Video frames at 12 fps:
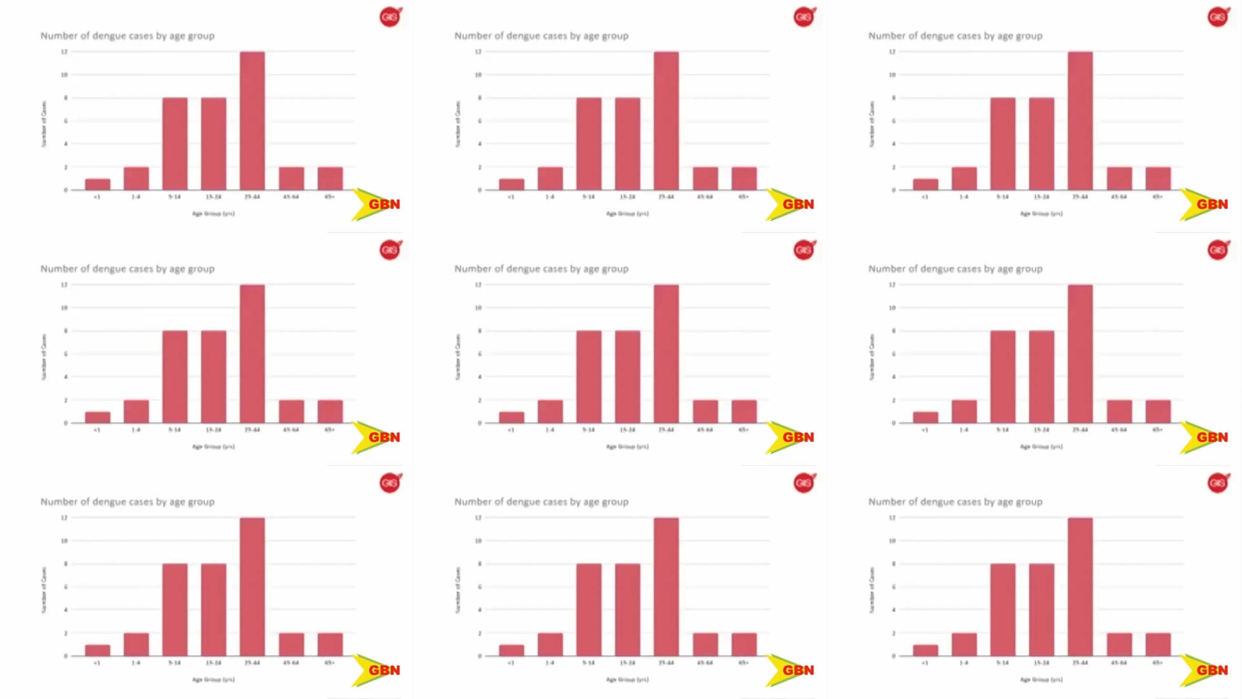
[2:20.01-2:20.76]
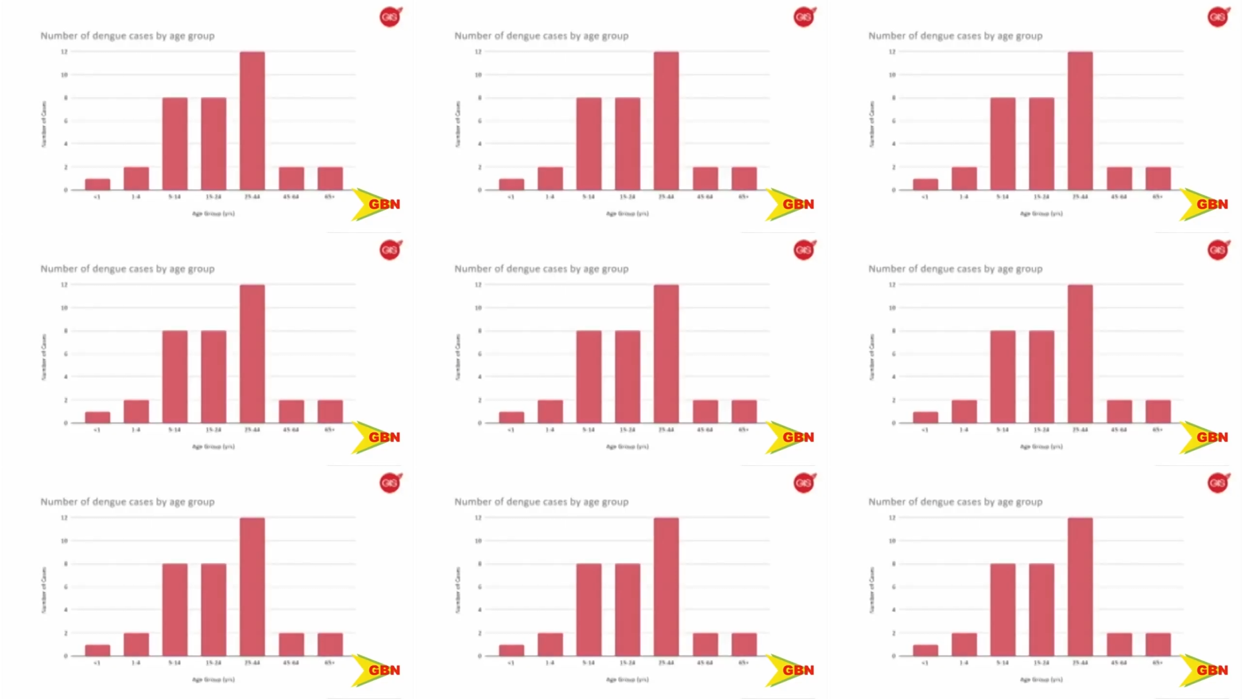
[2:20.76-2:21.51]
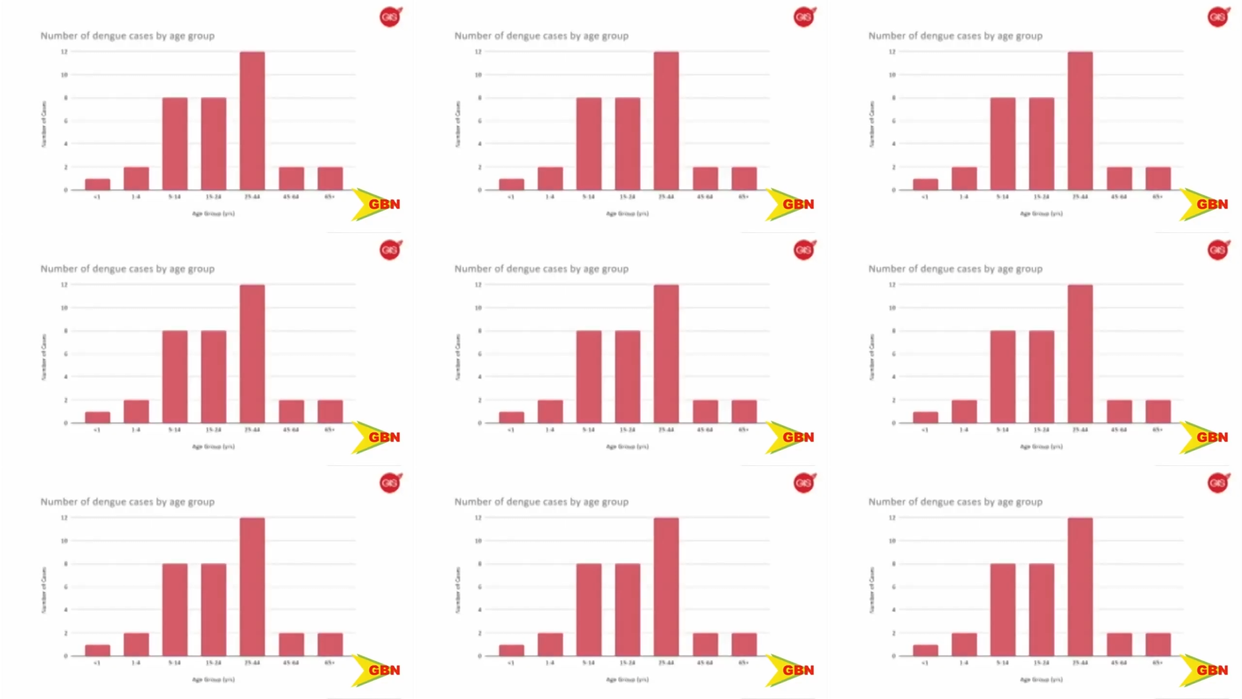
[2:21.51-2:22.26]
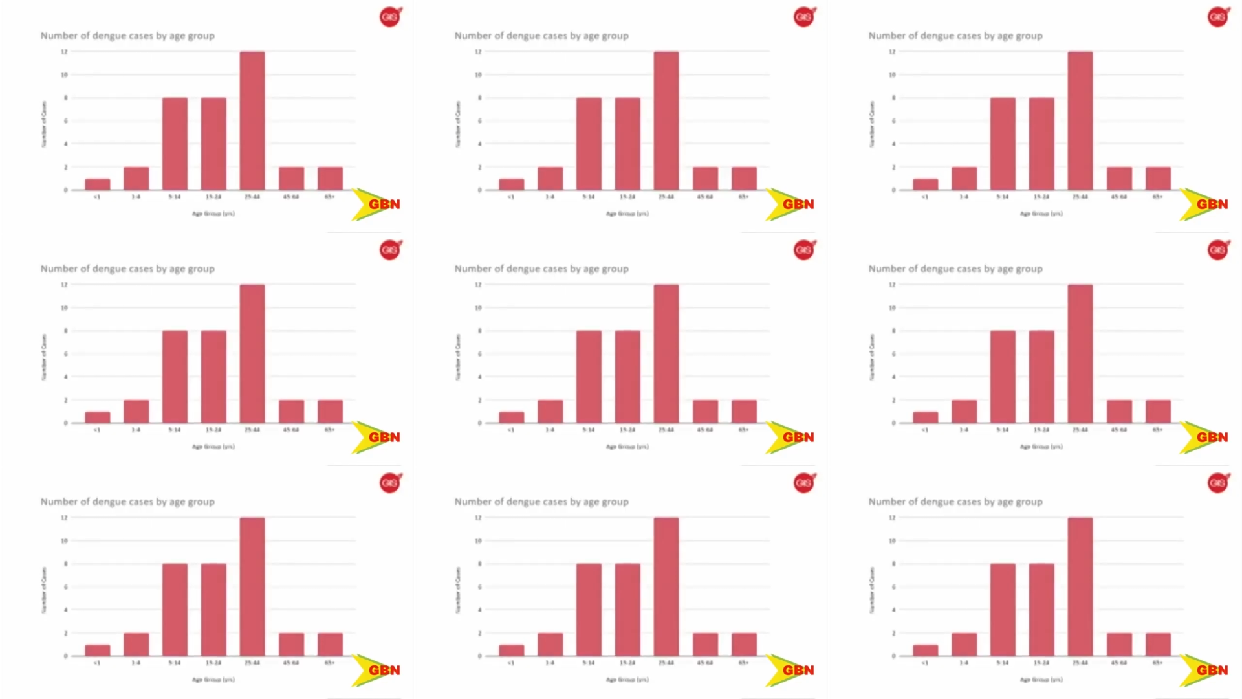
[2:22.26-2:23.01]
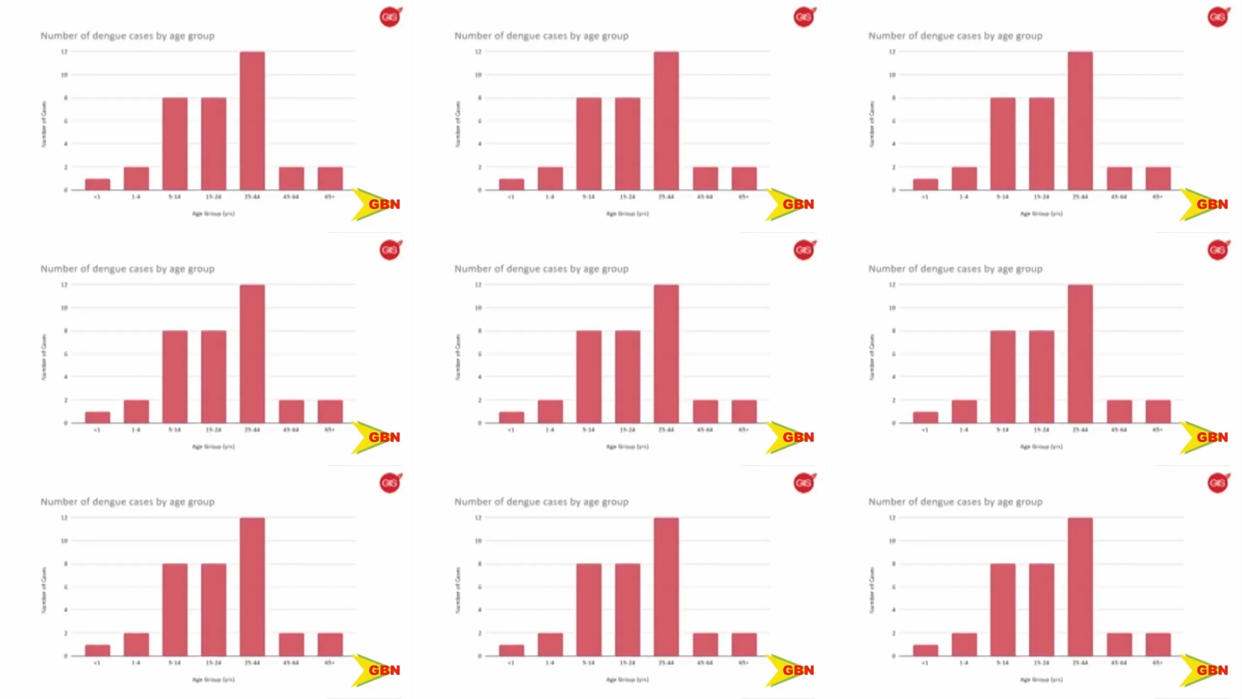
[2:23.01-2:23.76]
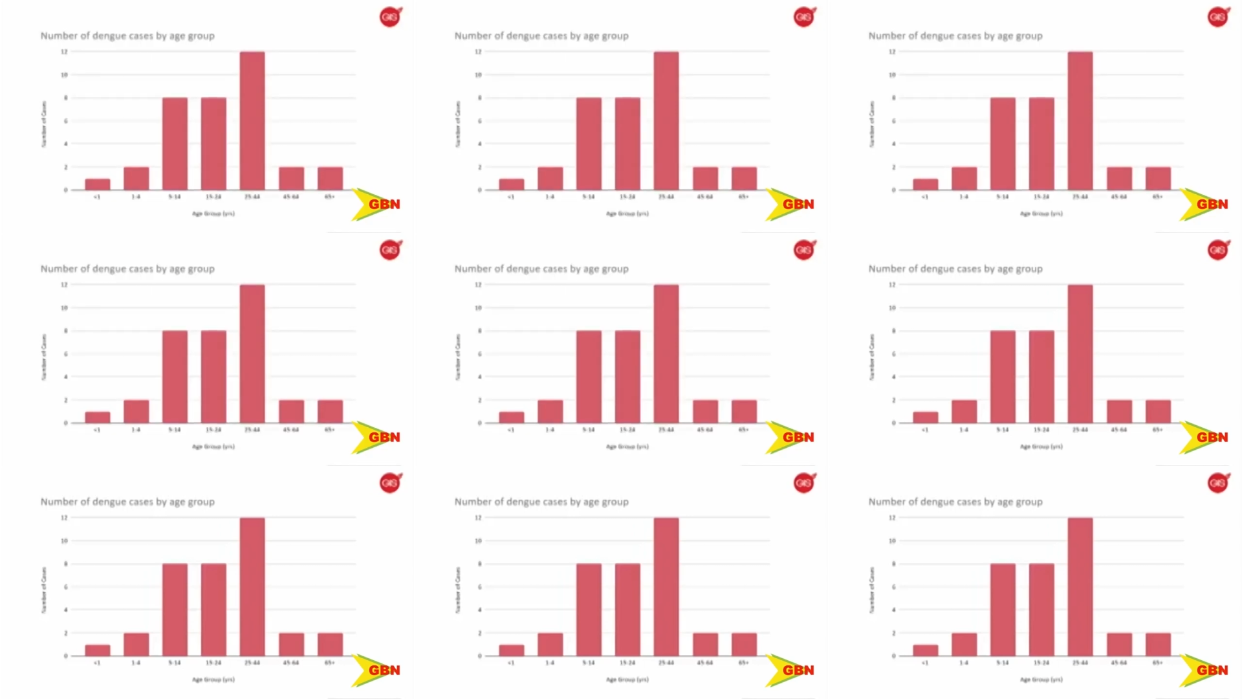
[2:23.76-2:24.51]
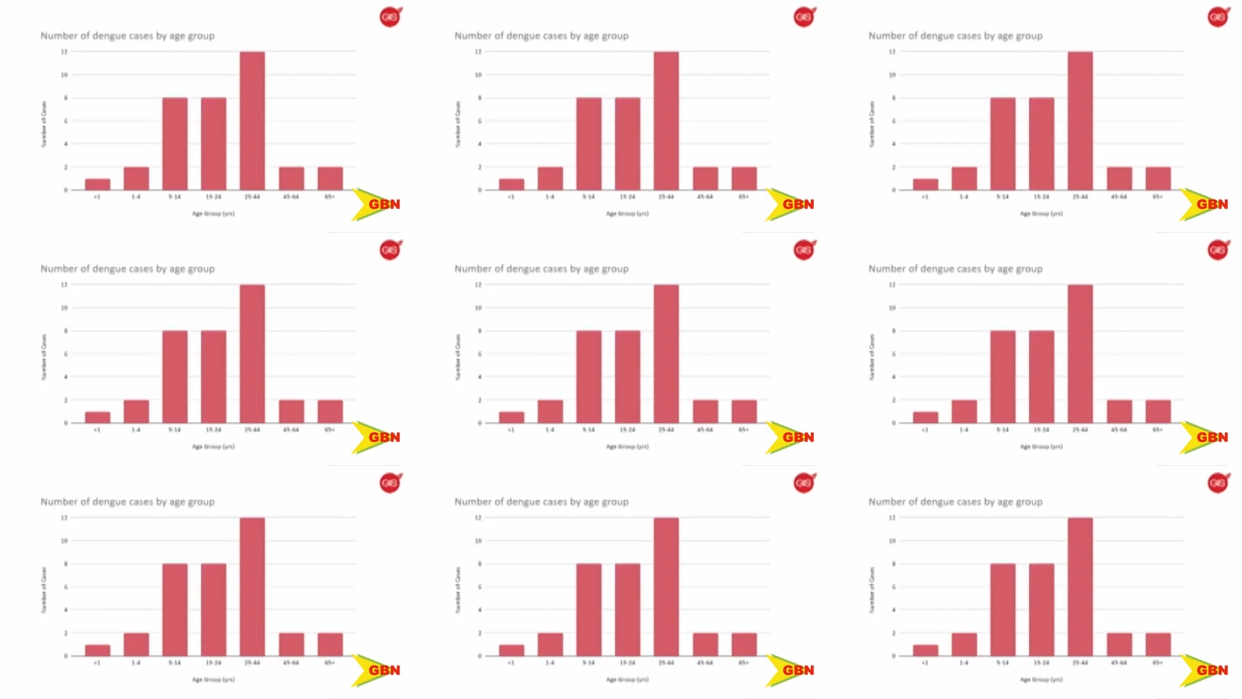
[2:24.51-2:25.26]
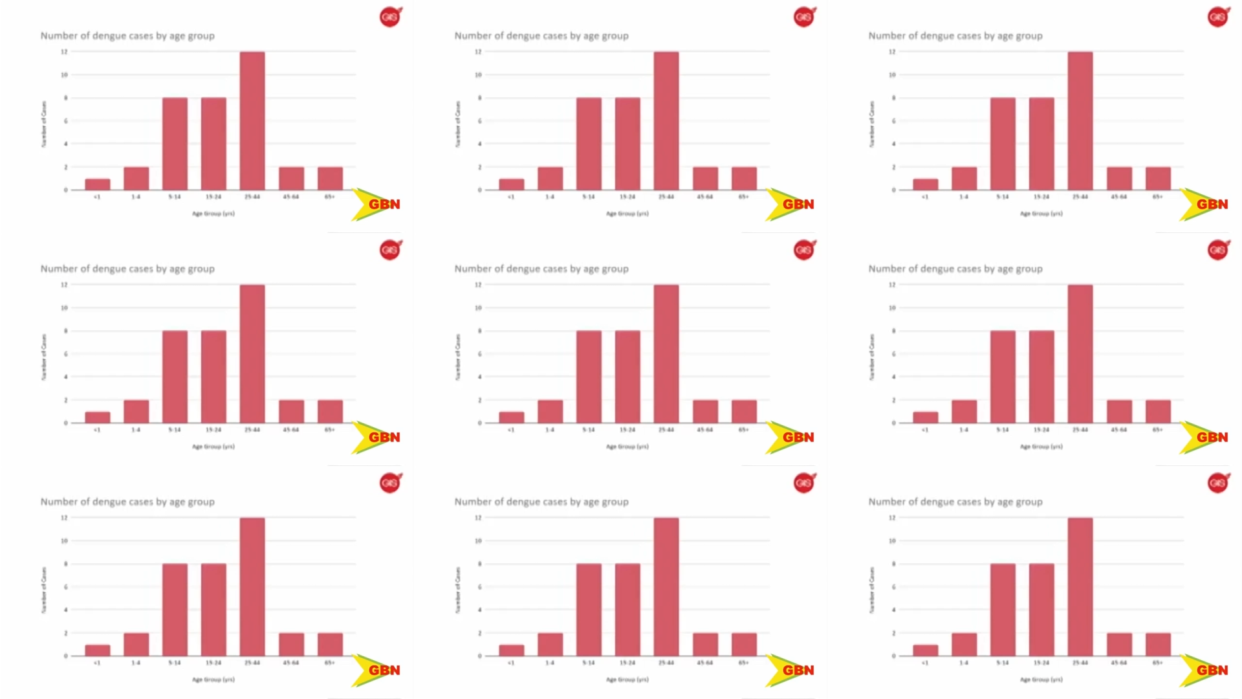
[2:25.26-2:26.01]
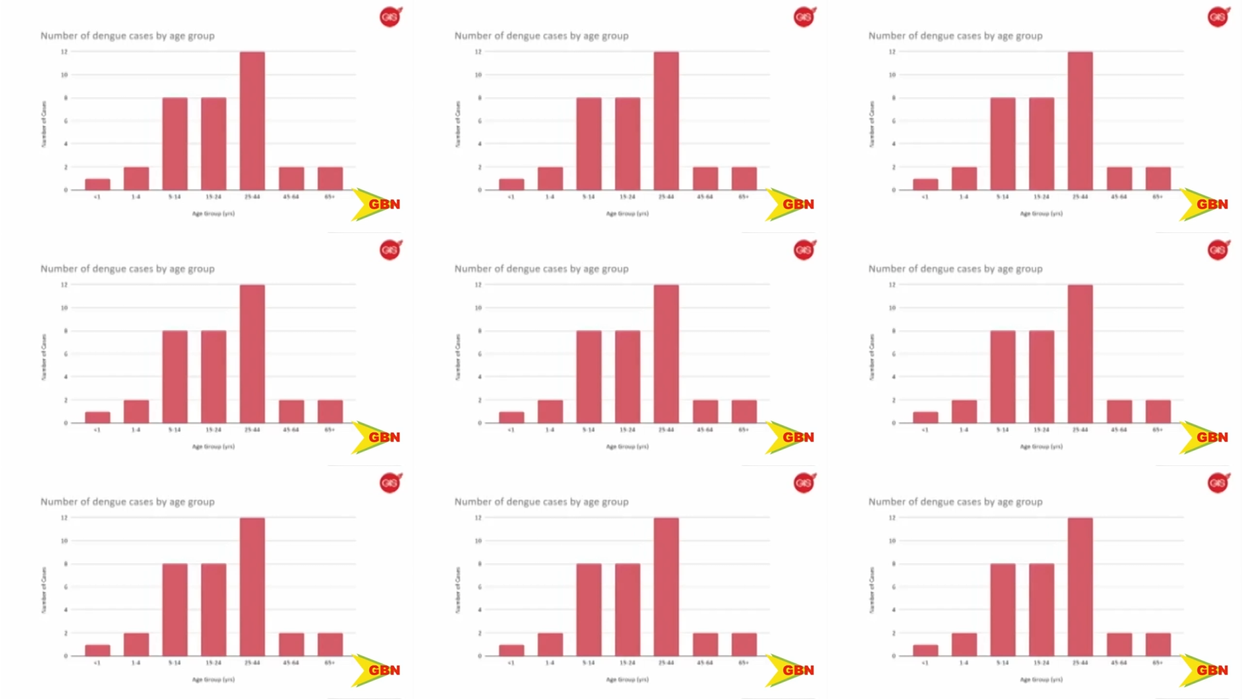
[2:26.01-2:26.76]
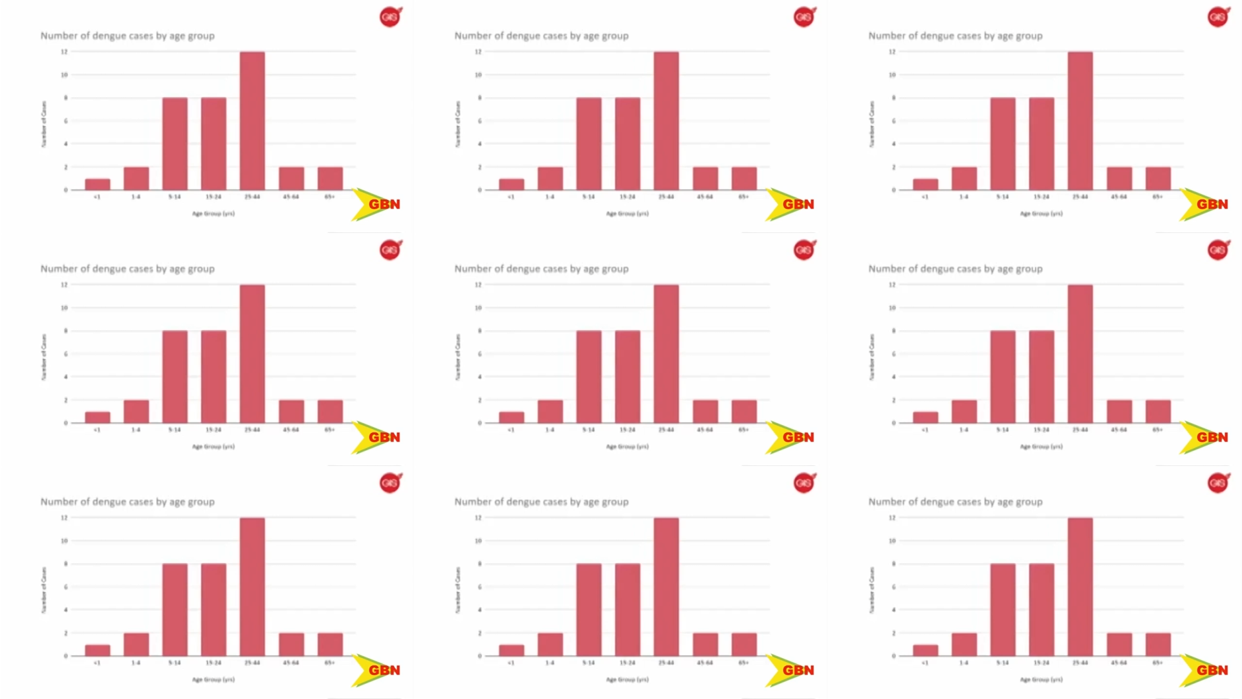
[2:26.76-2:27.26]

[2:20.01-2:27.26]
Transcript: Nobody's mouth can be seen.